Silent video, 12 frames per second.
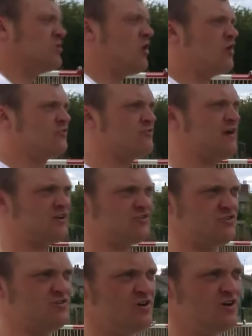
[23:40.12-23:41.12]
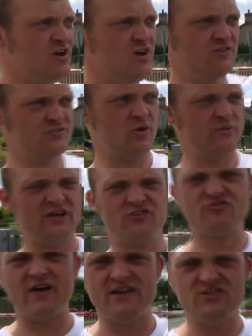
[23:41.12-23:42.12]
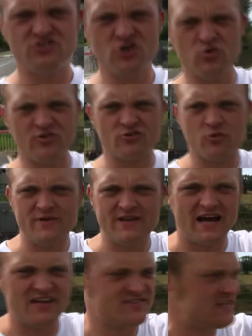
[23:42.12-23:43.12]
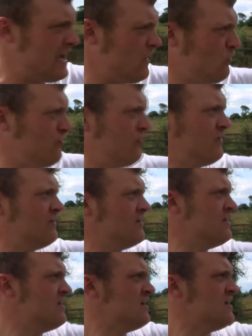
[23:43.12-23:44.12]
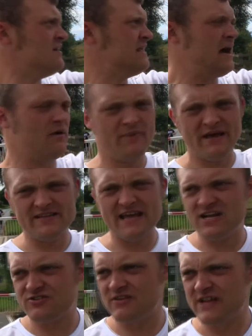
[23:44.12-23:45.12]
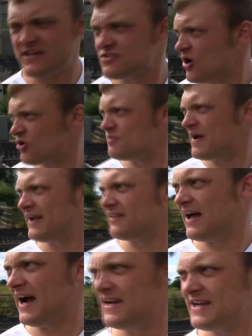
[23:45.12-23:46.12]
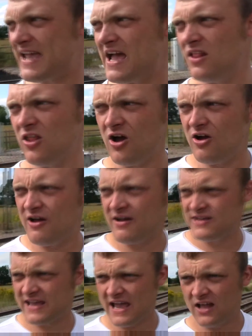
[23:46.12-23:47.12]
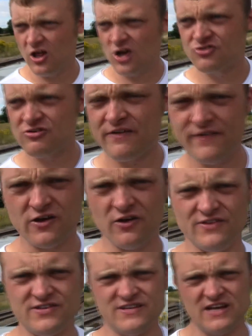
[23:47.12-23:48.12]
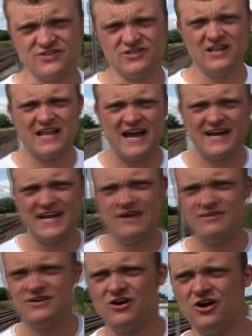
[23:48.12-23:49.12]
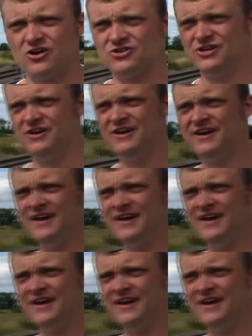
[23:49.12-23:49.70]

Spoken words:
York direction. So next train due that's coming down south. Now, being nature at the East Coast Main Line, you get a lot of traffic on this section of line here in Yorkshire,